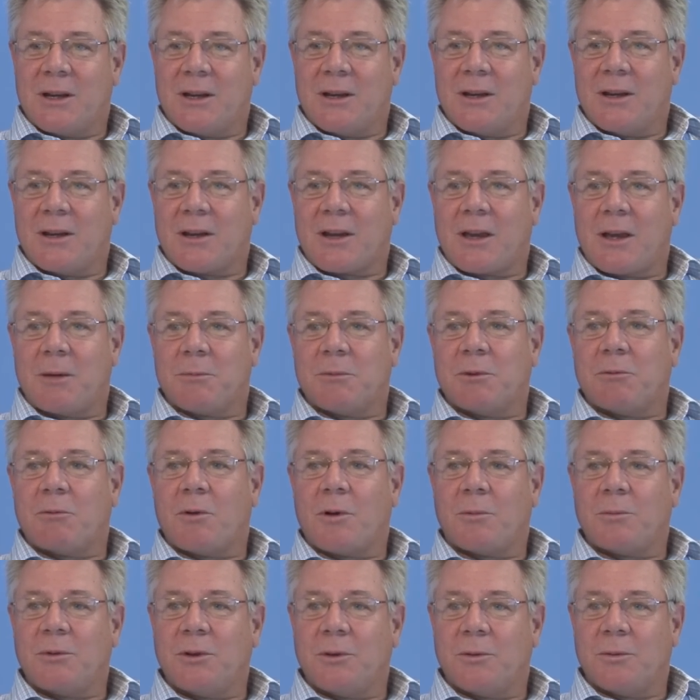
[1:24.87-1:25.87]
uh, come and
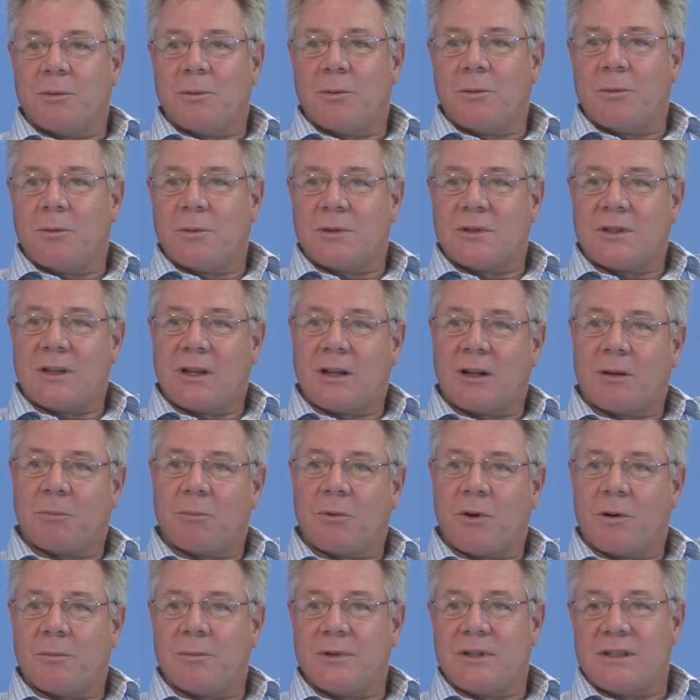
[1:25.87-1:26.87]
rob you or set
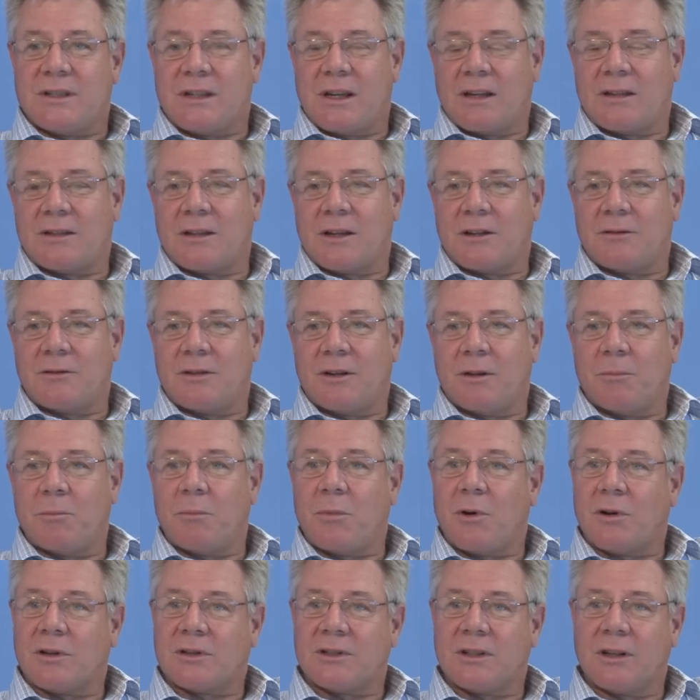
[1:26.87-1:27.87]
up robberies, et cetera,
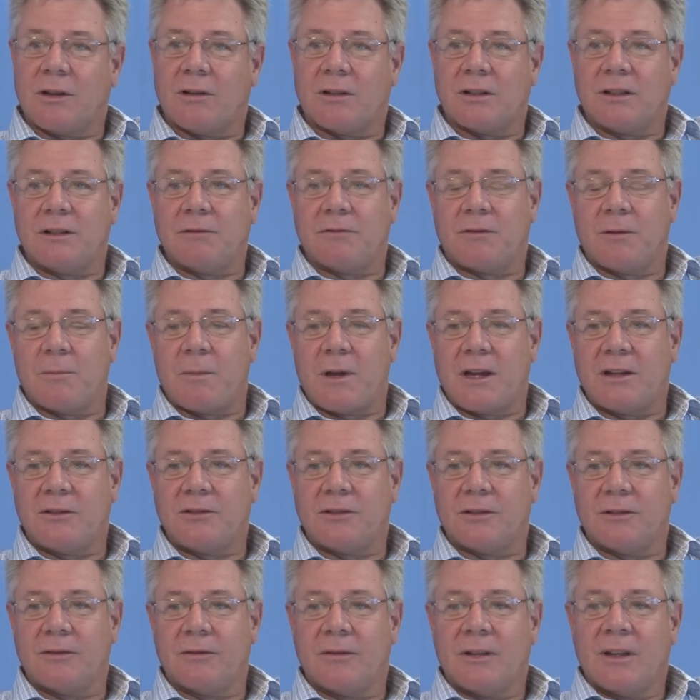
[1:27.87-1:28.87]
and passing on
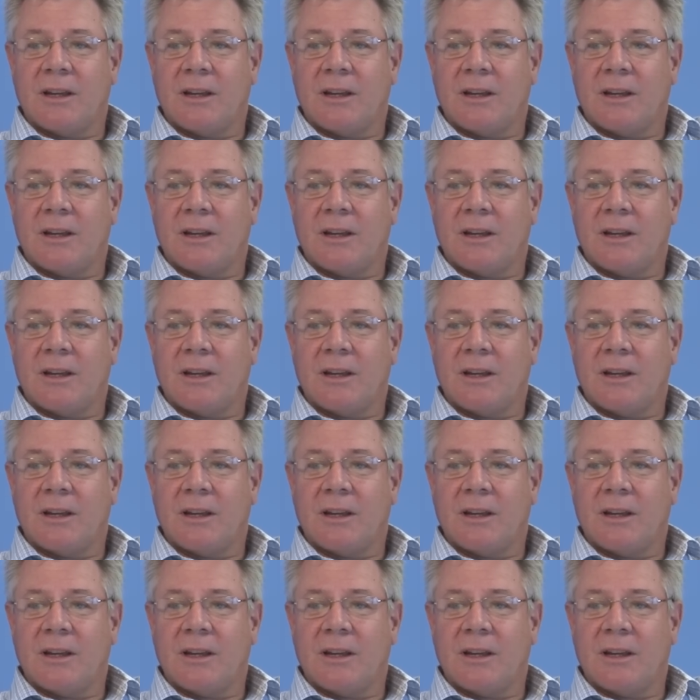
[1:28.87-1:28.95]
information.